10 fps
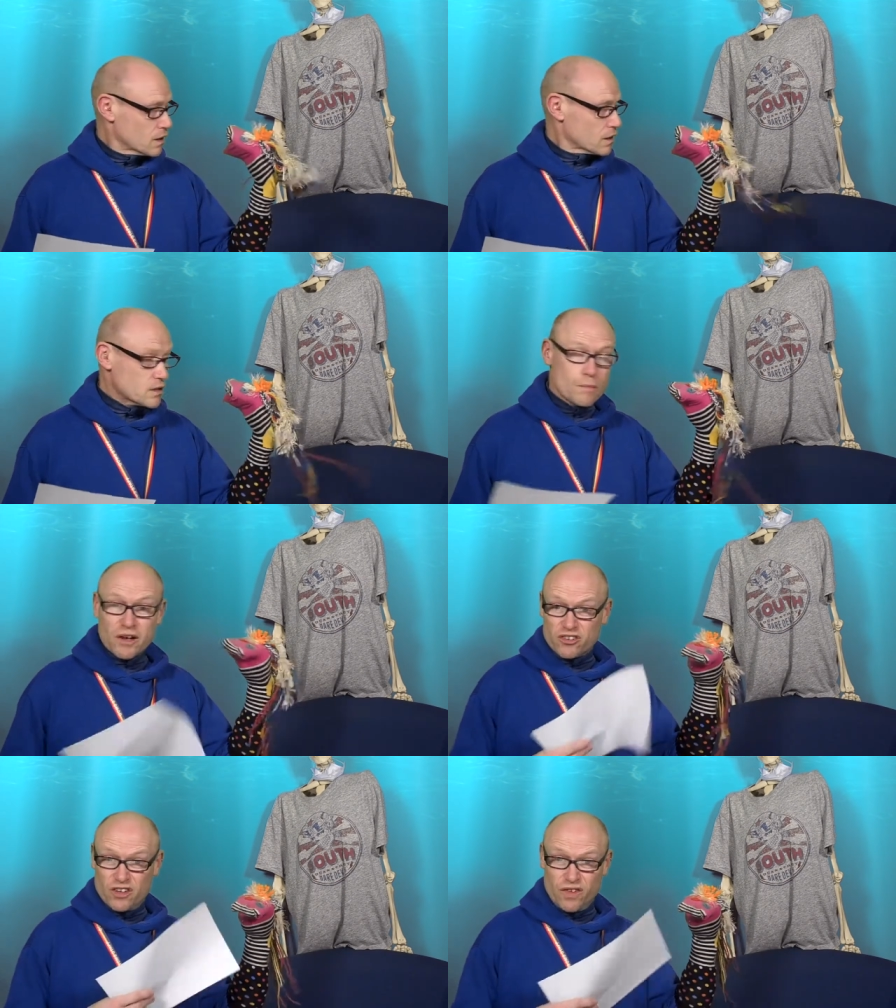Can you
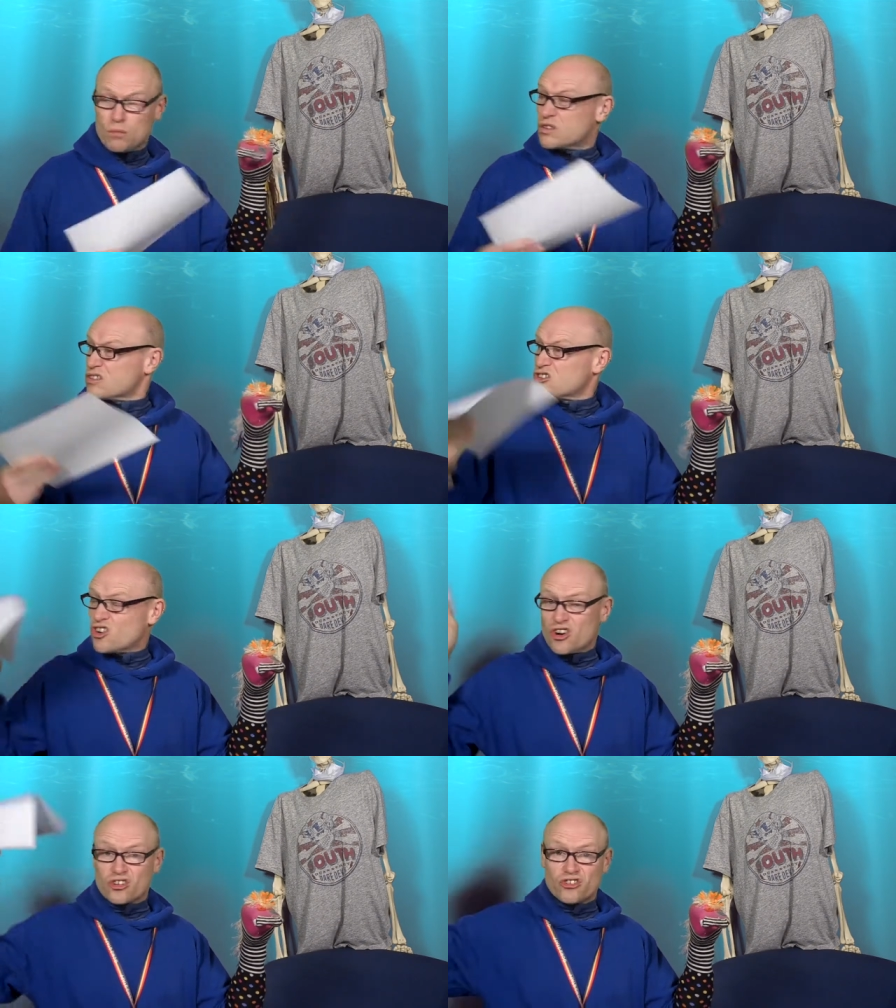imagine if he was in
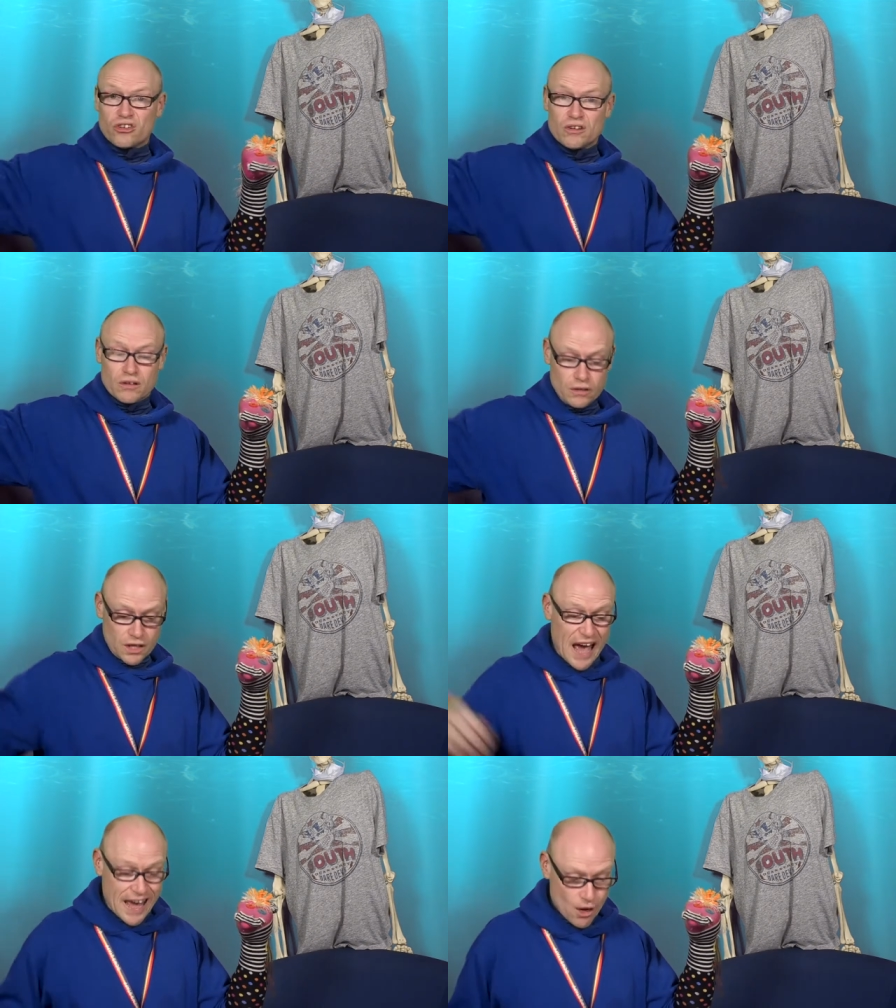charge?
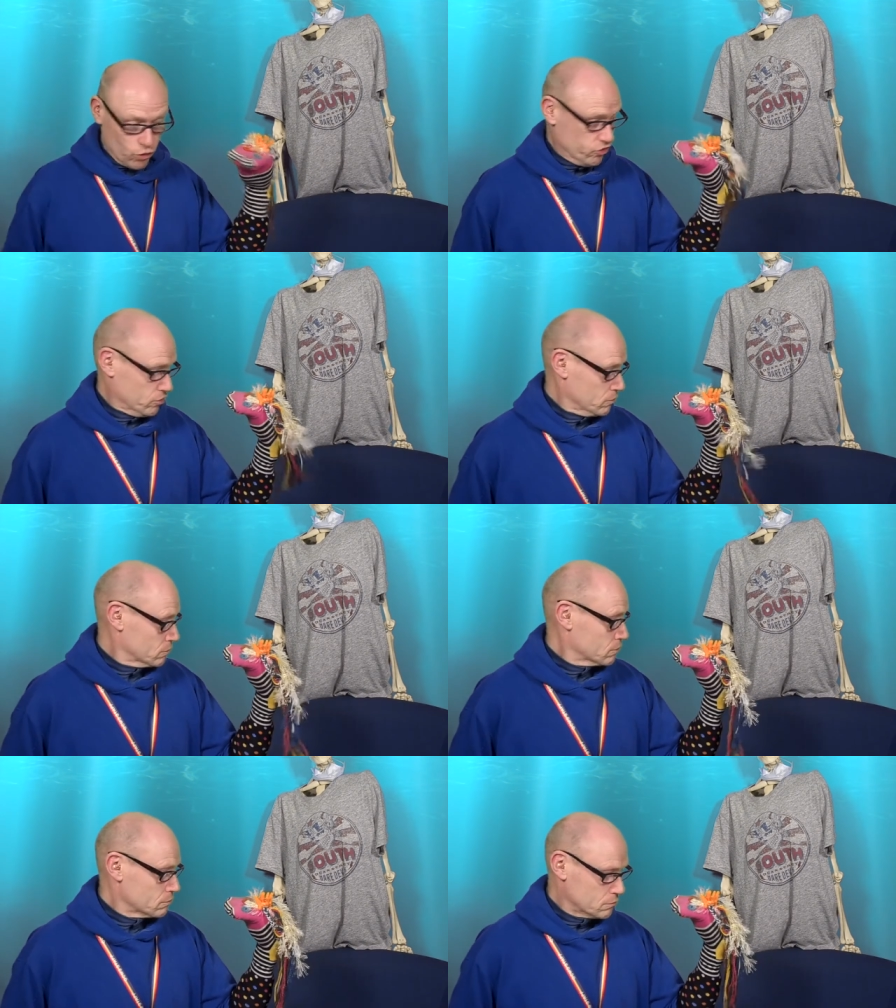Chaos.
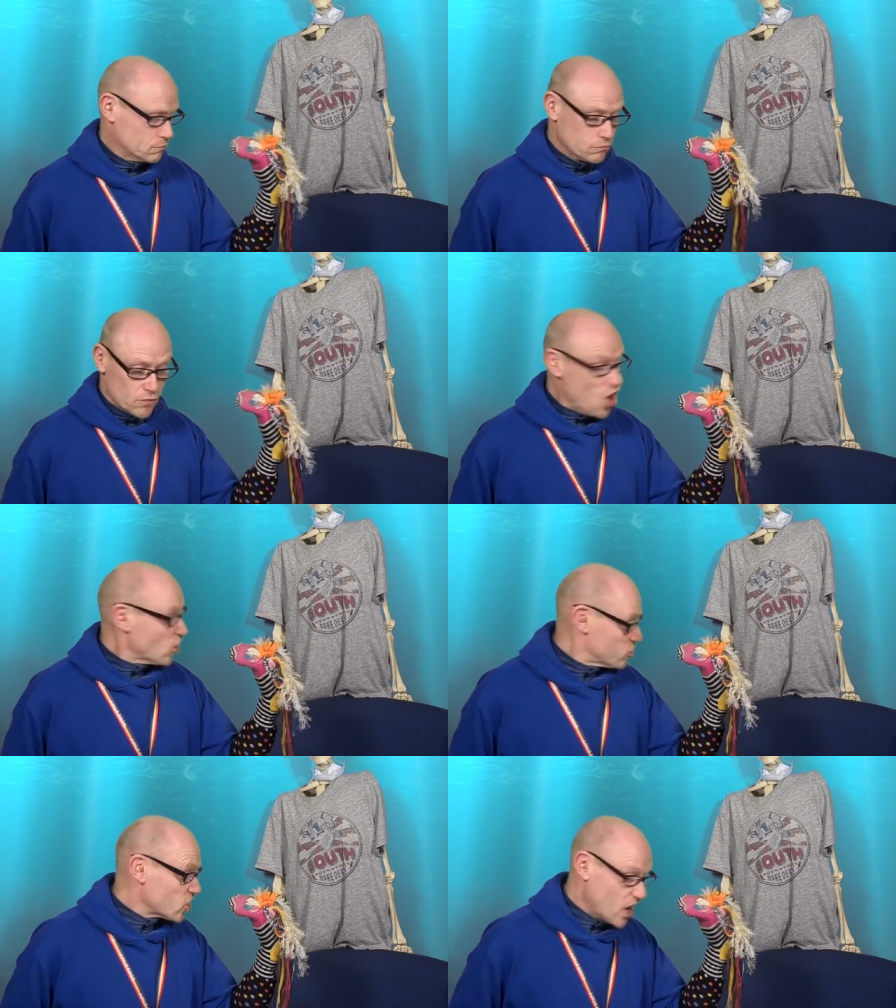
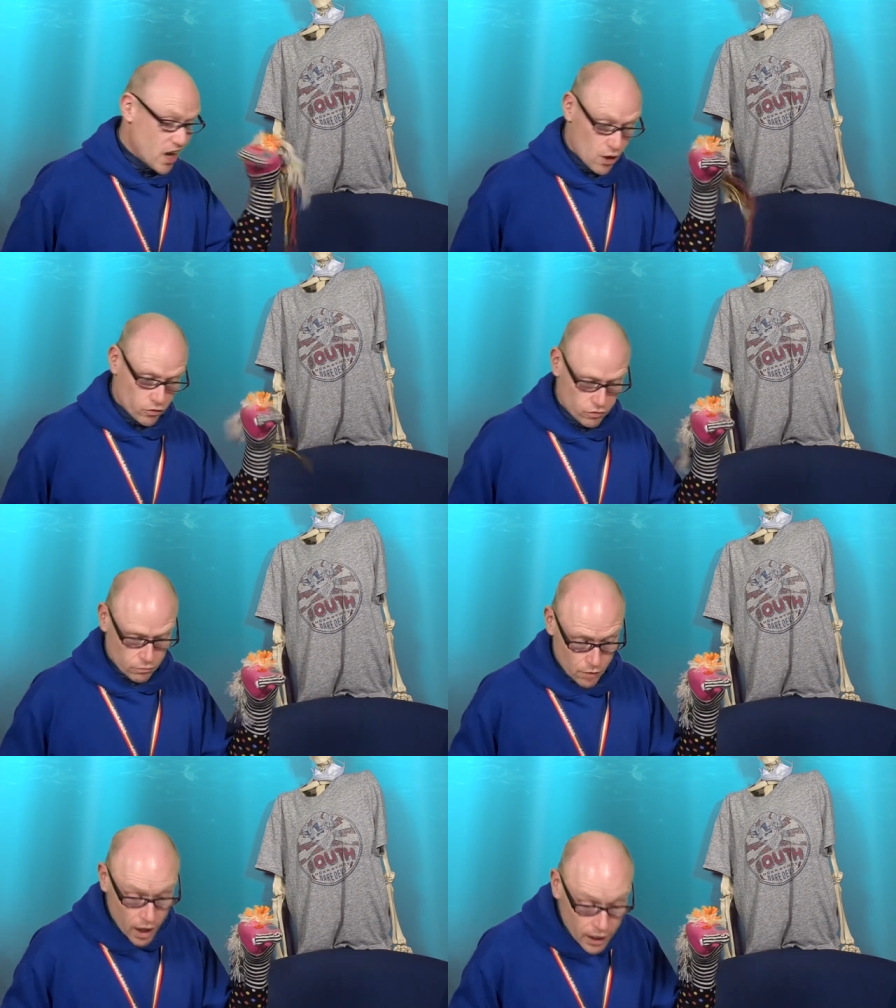Utter chaos.
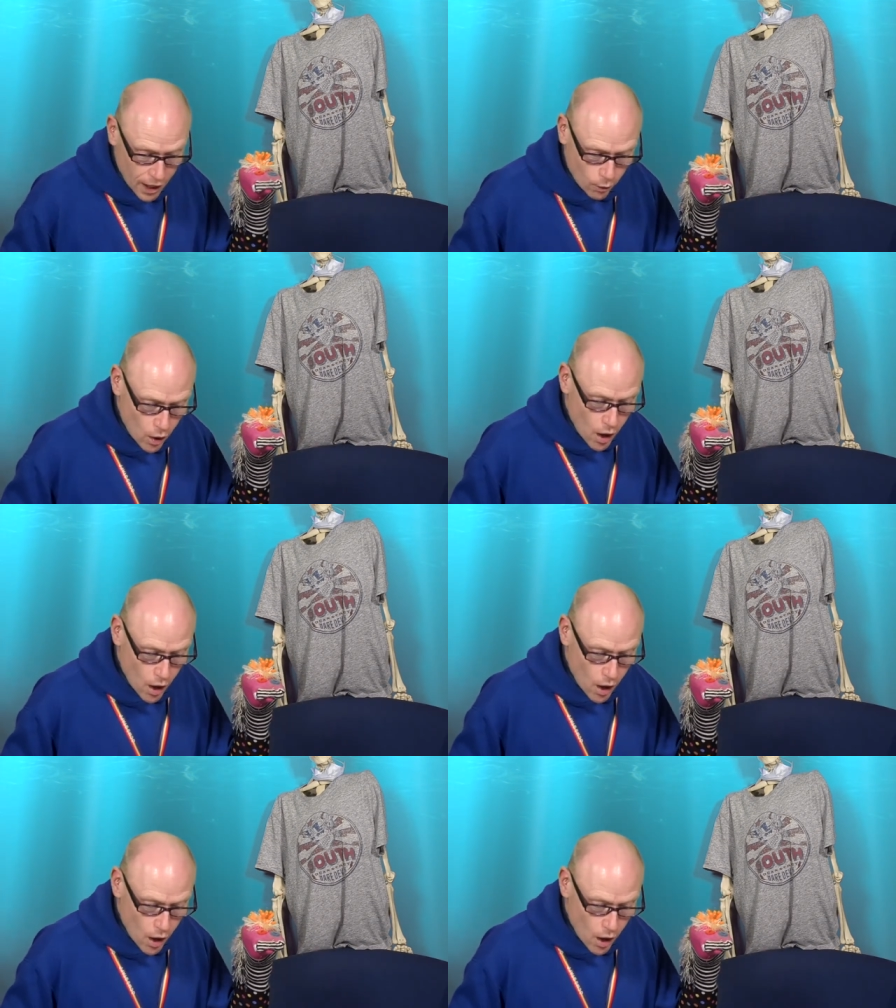Anyhow,